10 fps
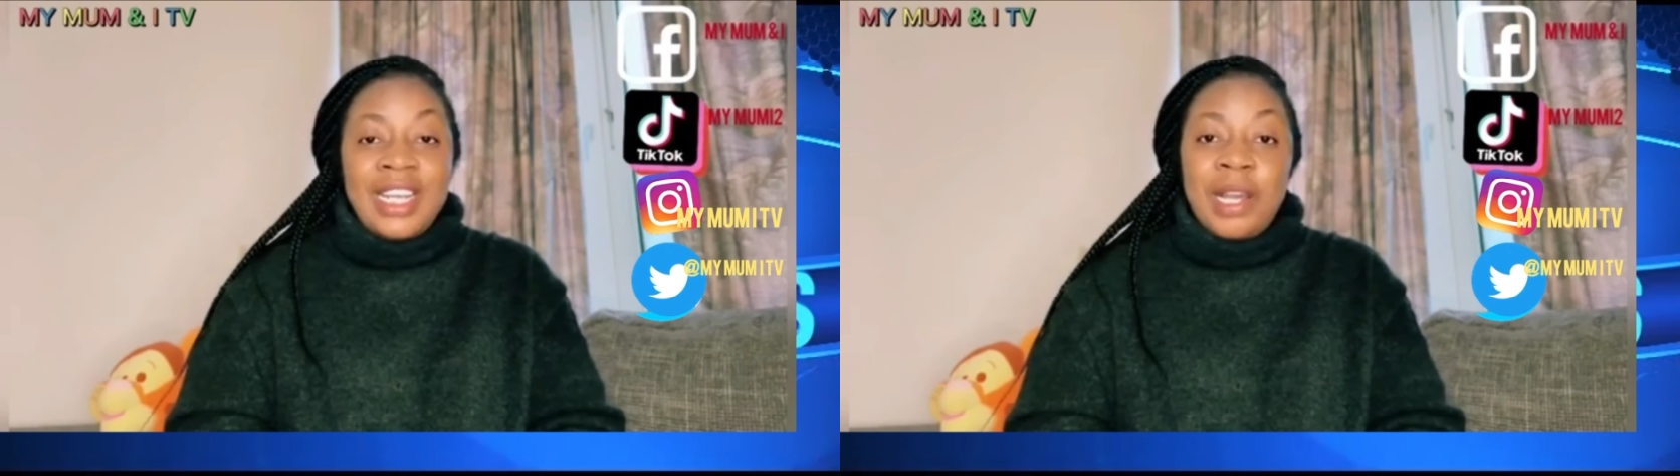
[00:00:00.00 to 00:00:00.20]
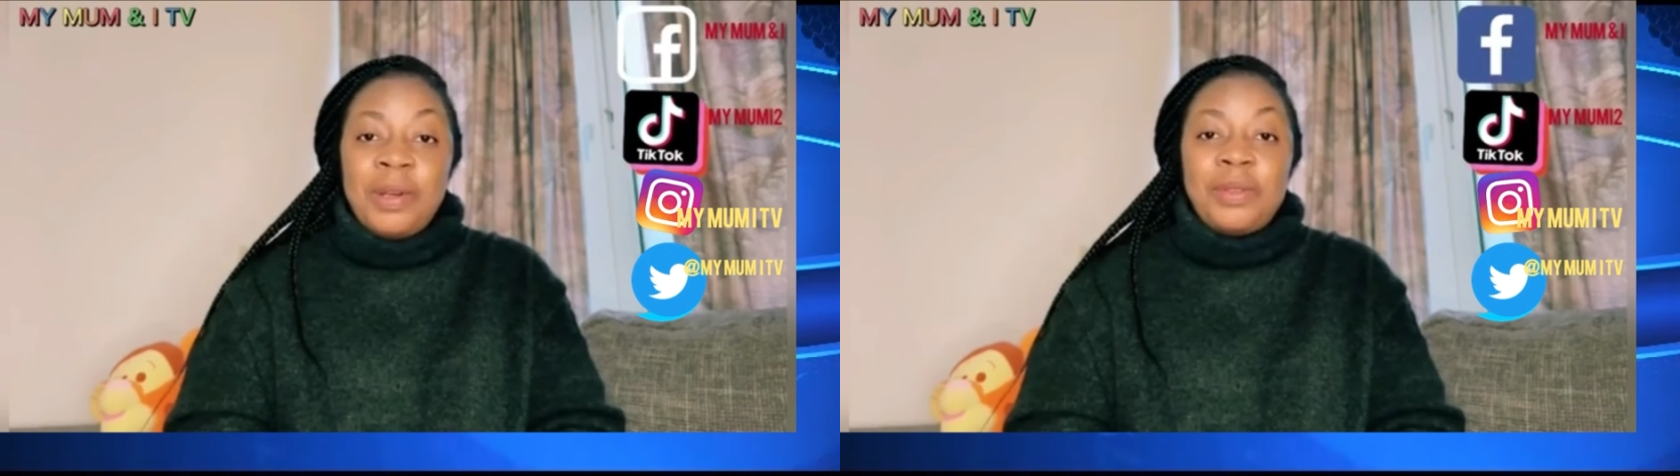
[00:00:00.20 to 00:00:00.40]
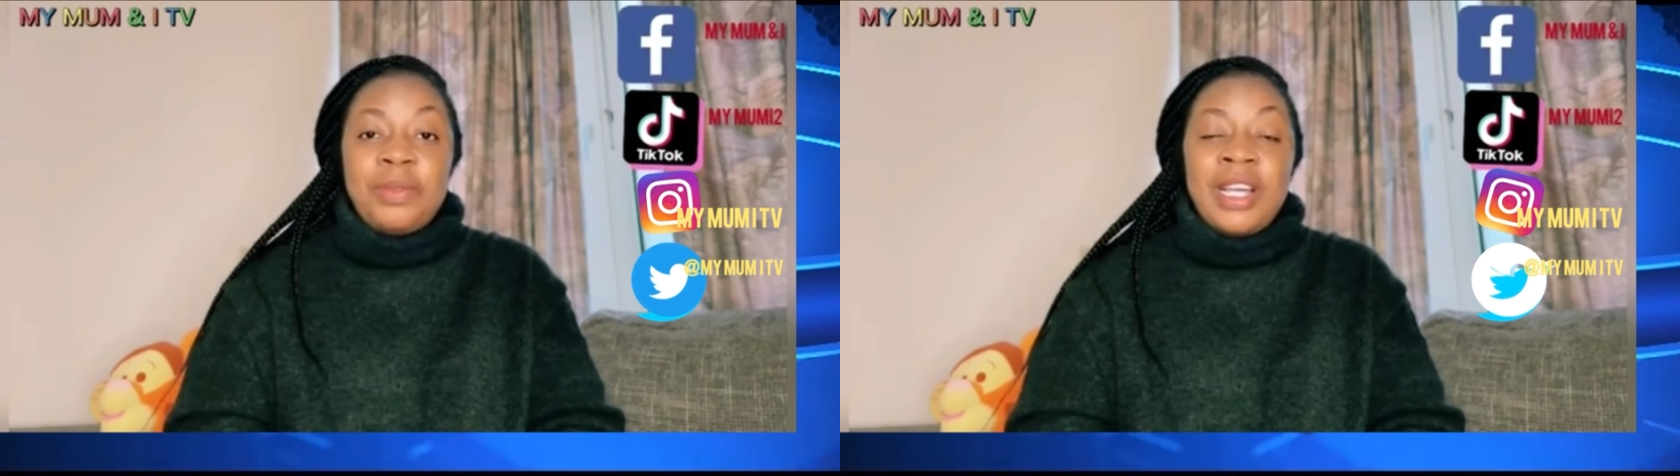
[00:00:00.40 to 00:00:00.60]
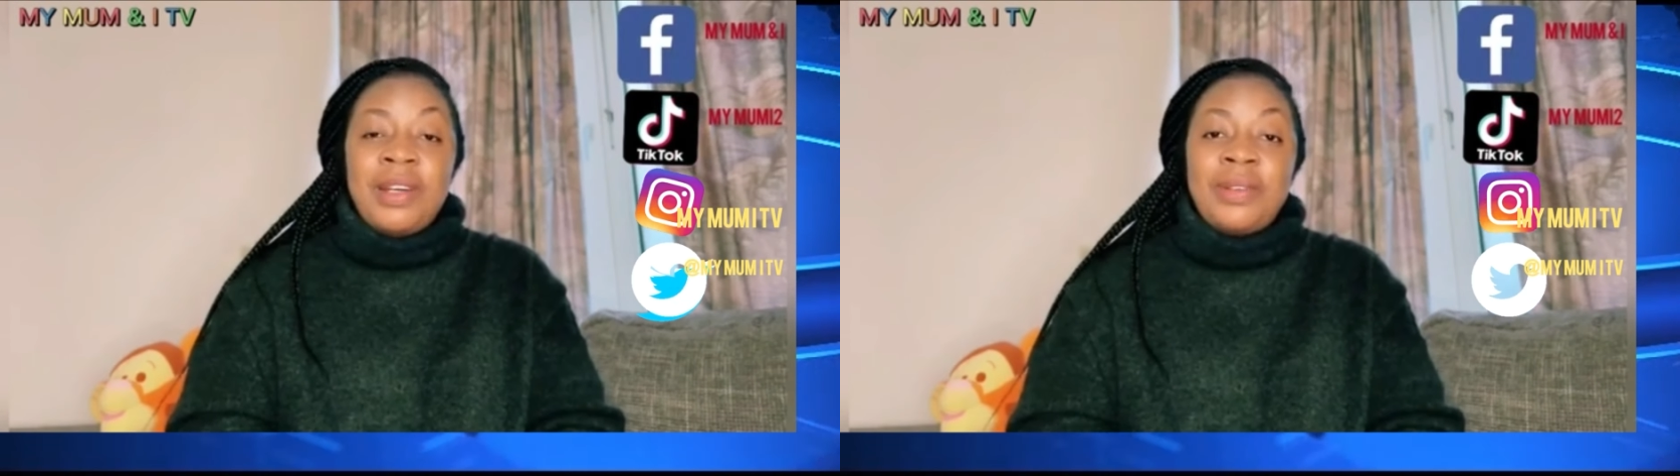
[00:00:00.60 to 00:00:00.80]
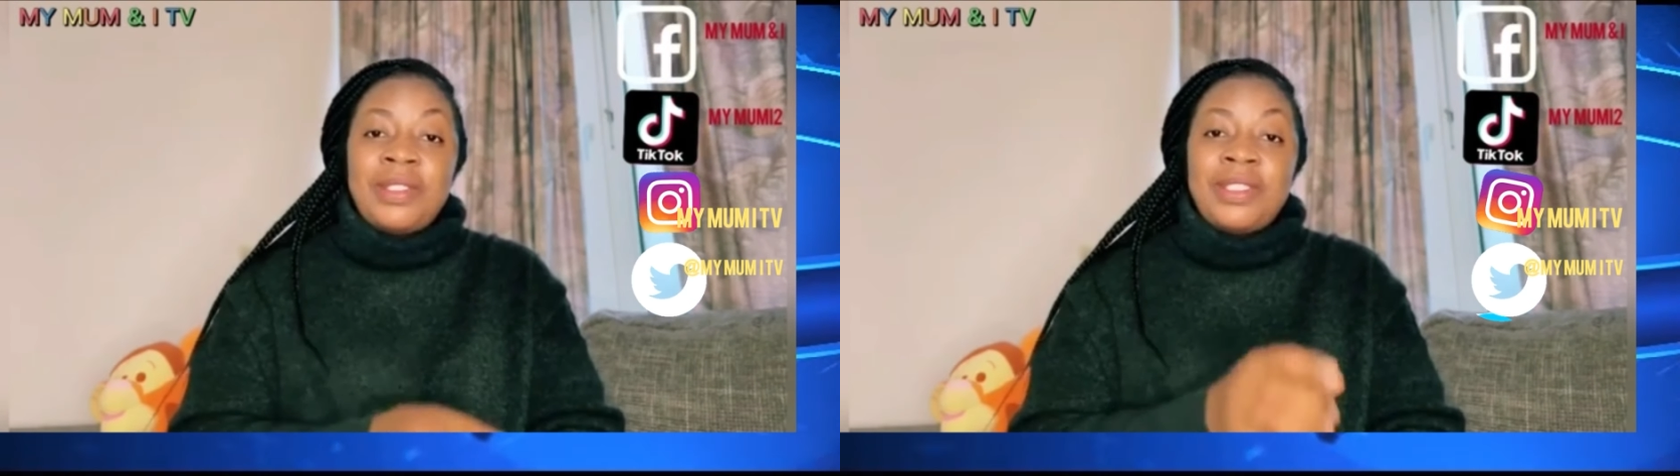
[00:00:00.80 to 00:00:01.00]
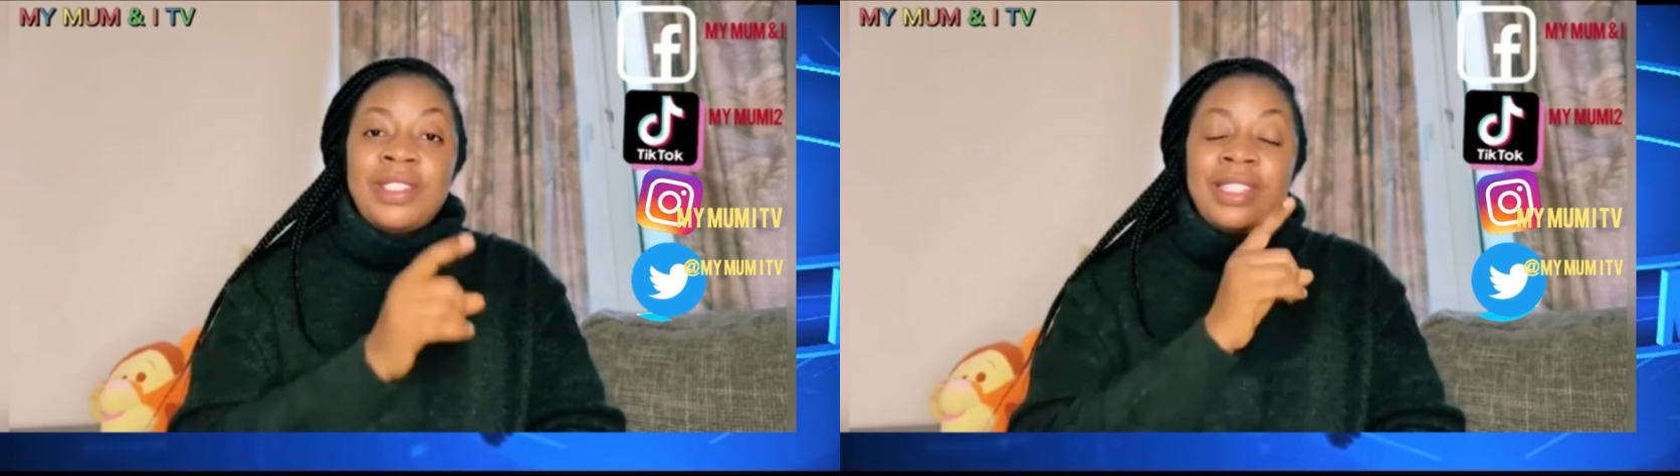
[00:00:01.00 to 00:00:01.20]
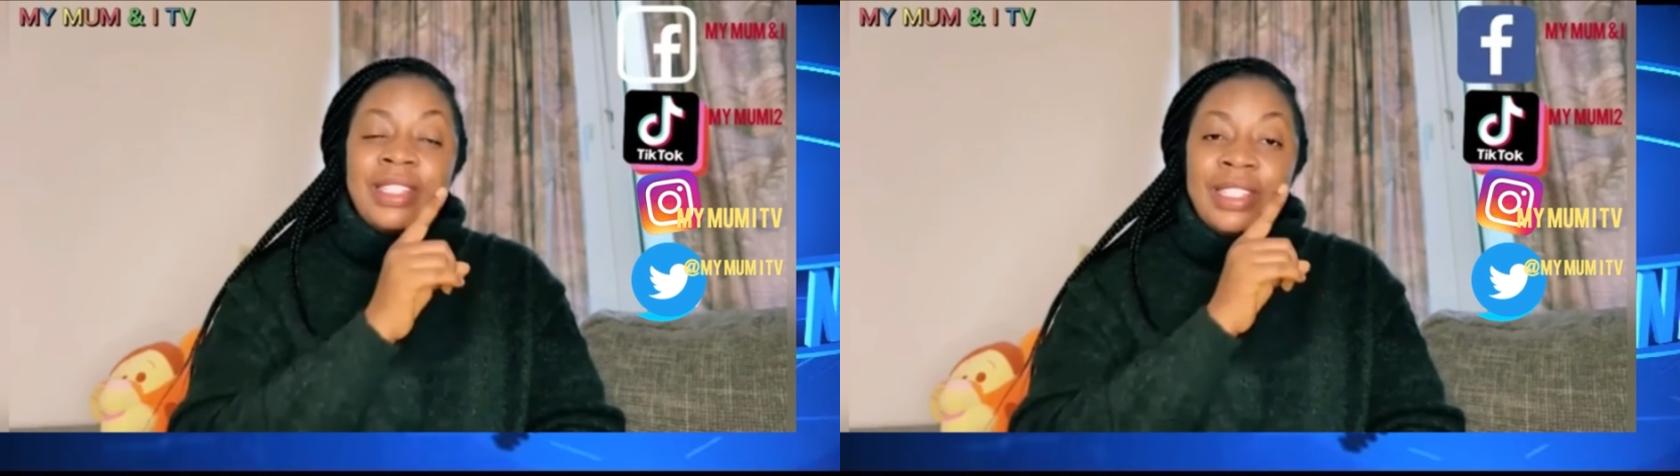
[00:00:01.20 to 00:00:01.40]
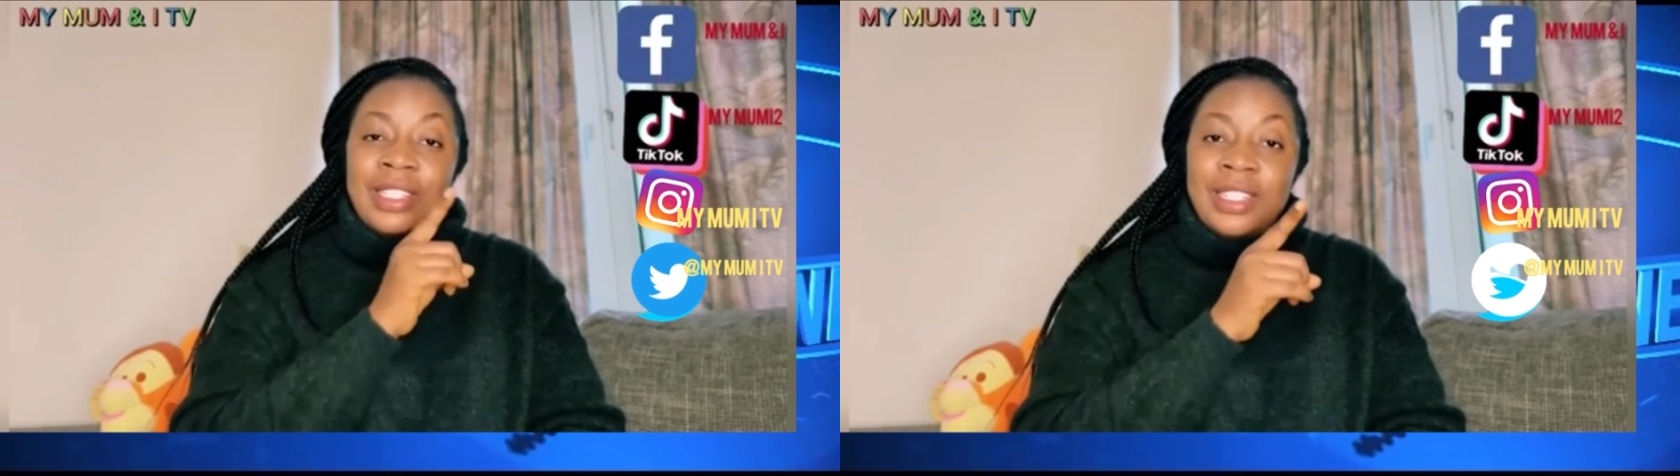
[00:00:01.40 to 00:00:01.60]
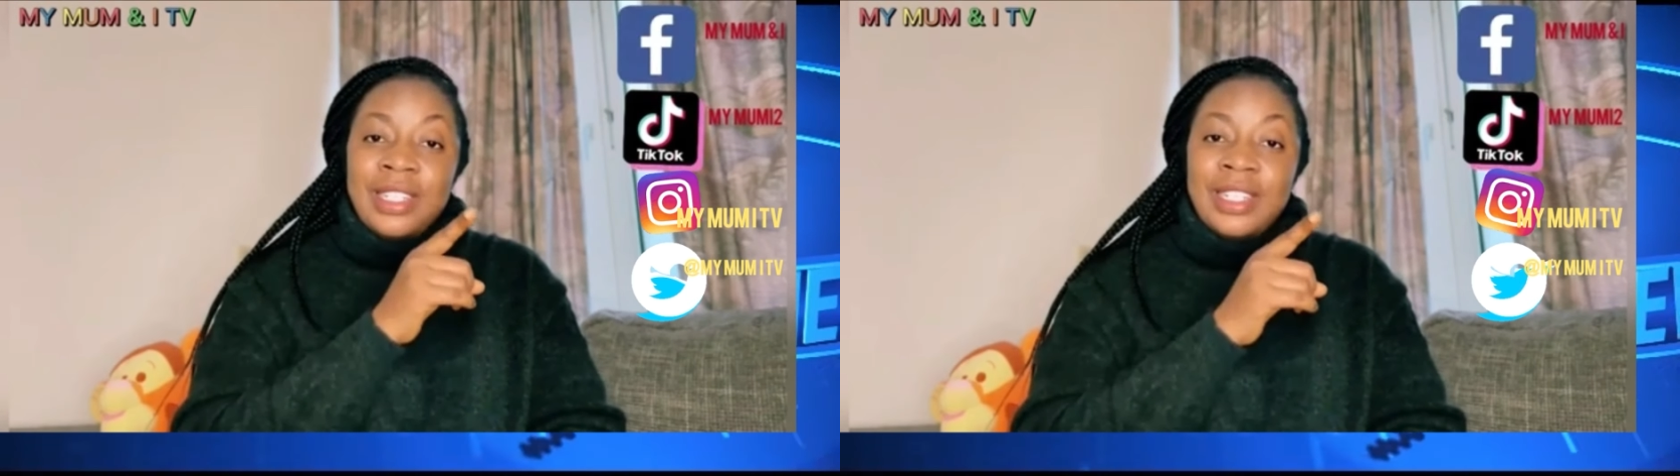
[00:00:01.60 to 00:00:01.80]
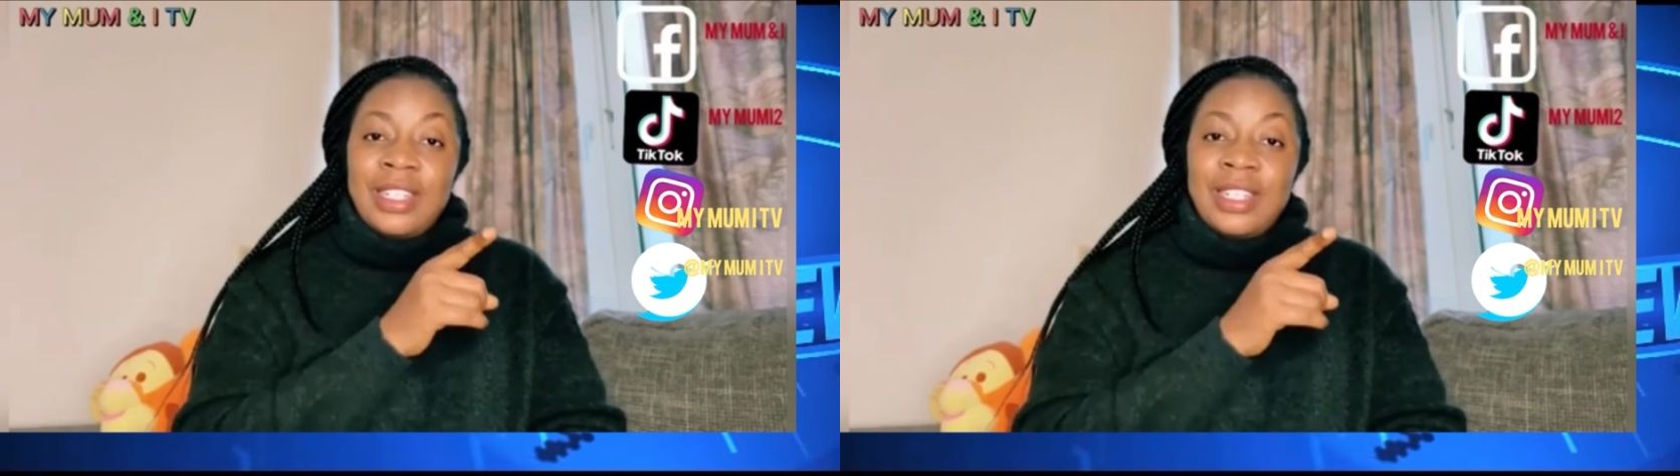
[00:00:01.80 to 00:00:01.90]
Good one. Thank you so